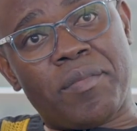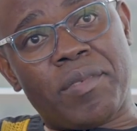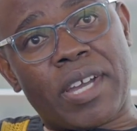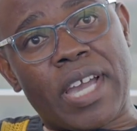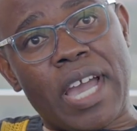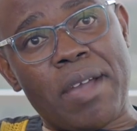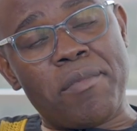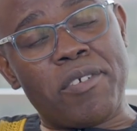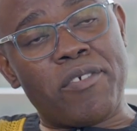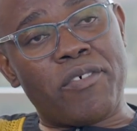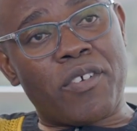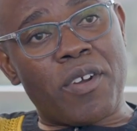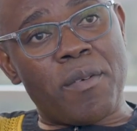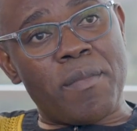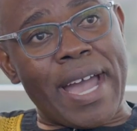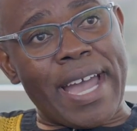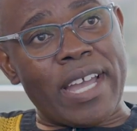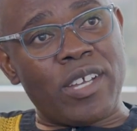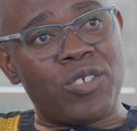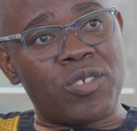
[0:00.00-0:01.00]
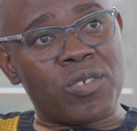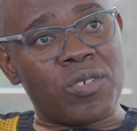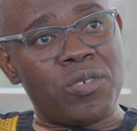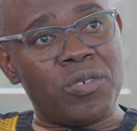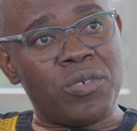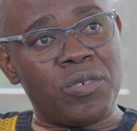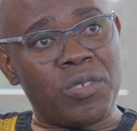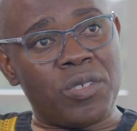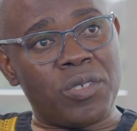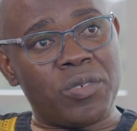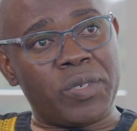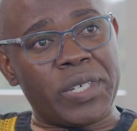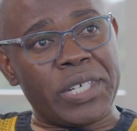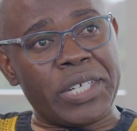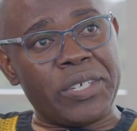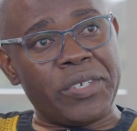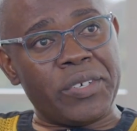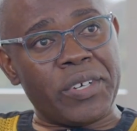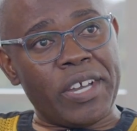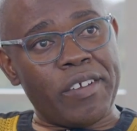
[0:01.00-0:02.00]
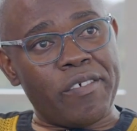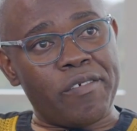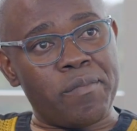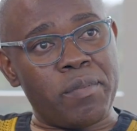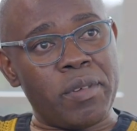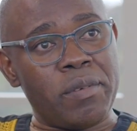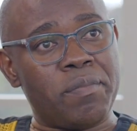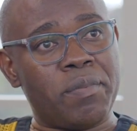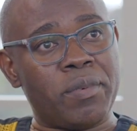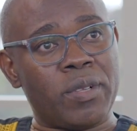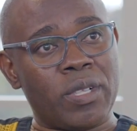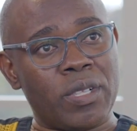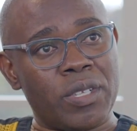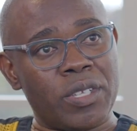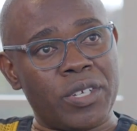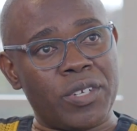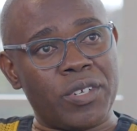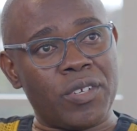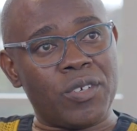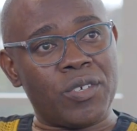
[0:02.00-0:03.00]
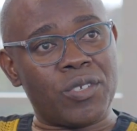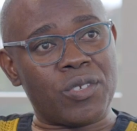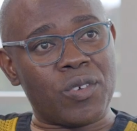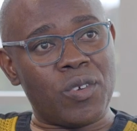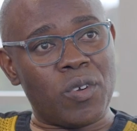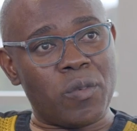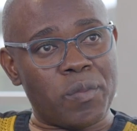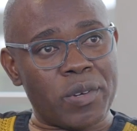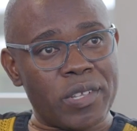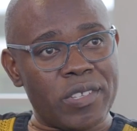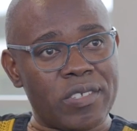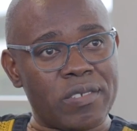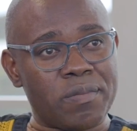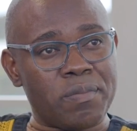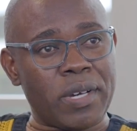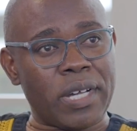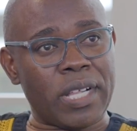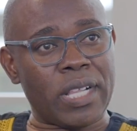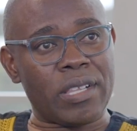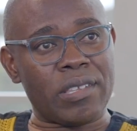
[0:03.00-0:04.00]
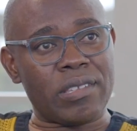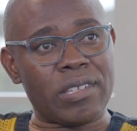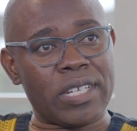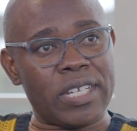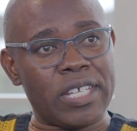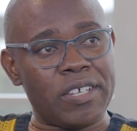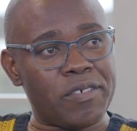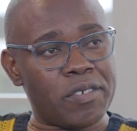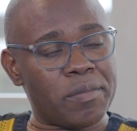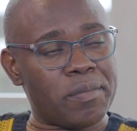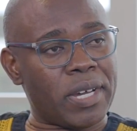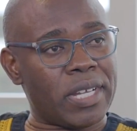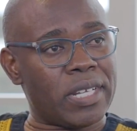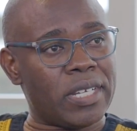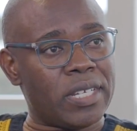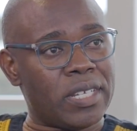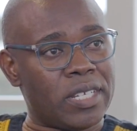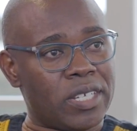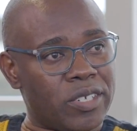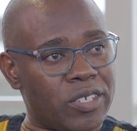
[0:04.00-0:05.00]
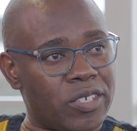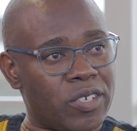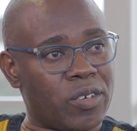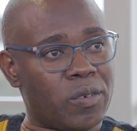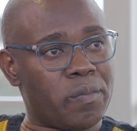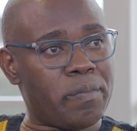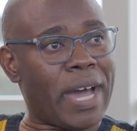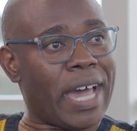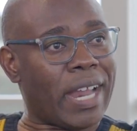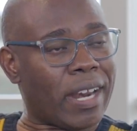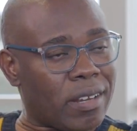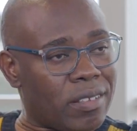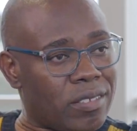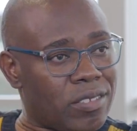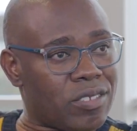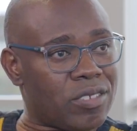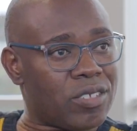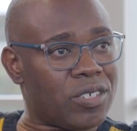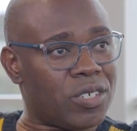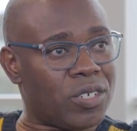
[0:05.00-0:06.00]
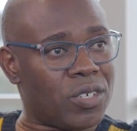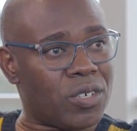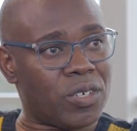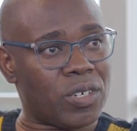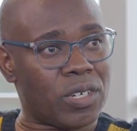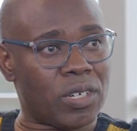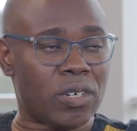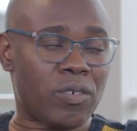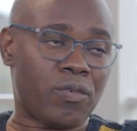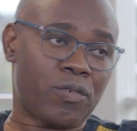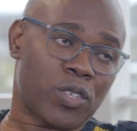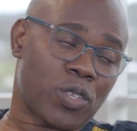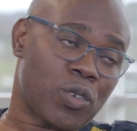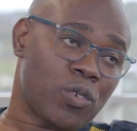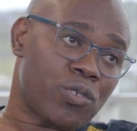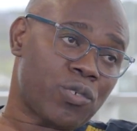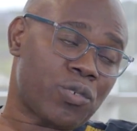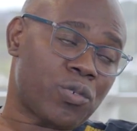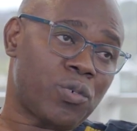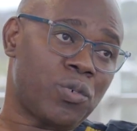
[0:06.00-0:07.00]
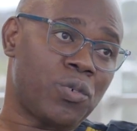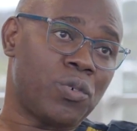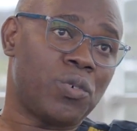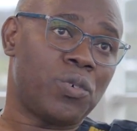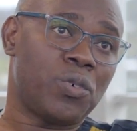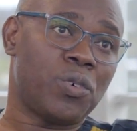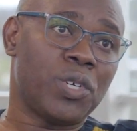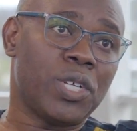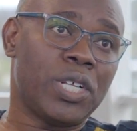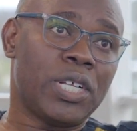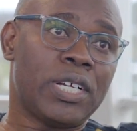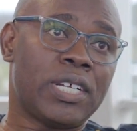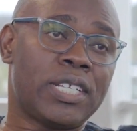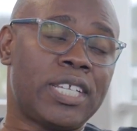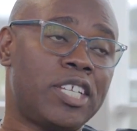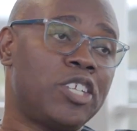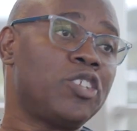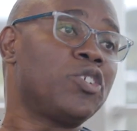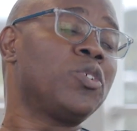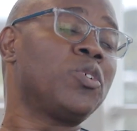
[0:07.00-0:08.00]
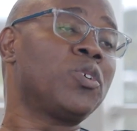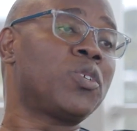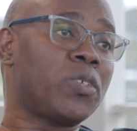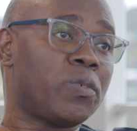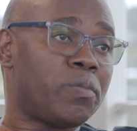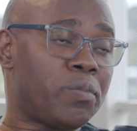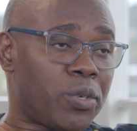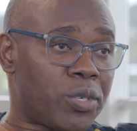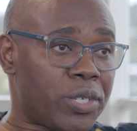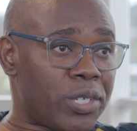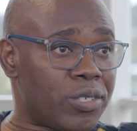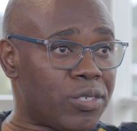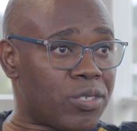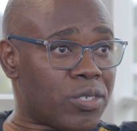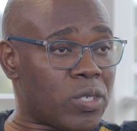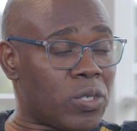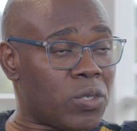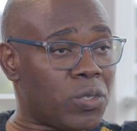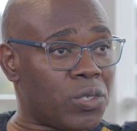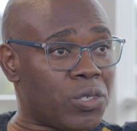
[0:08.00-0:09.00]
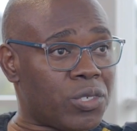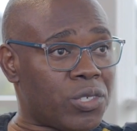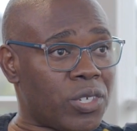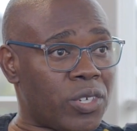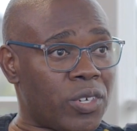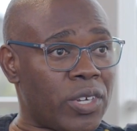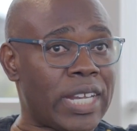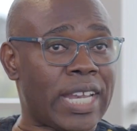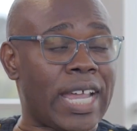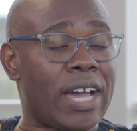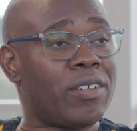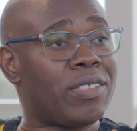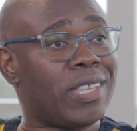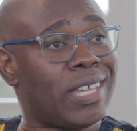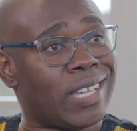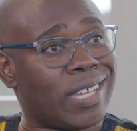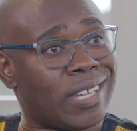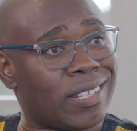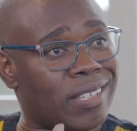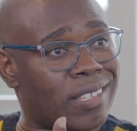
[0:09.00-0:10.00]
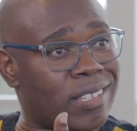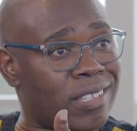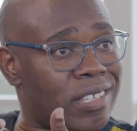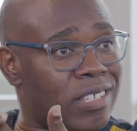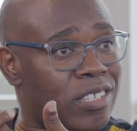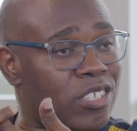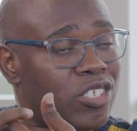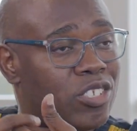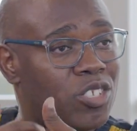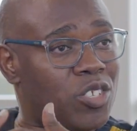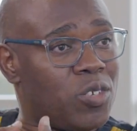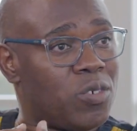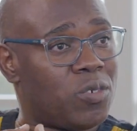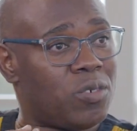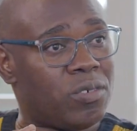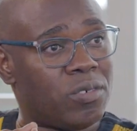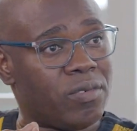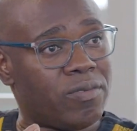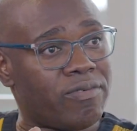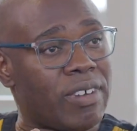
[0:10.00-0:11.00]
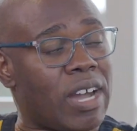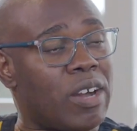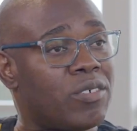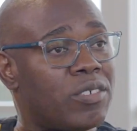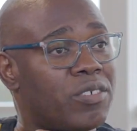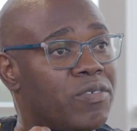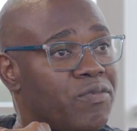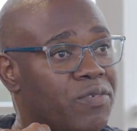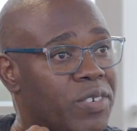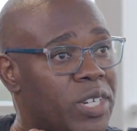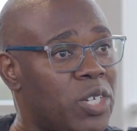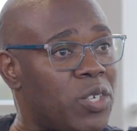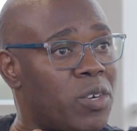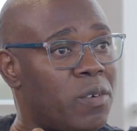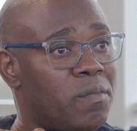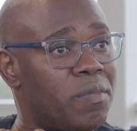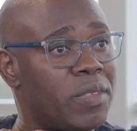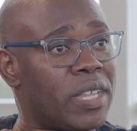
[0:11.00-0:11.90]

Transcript: coming from high school where you have people, school principals and everybody, parents, for those who didn't go to boarding schools, now they get this newfound freedom.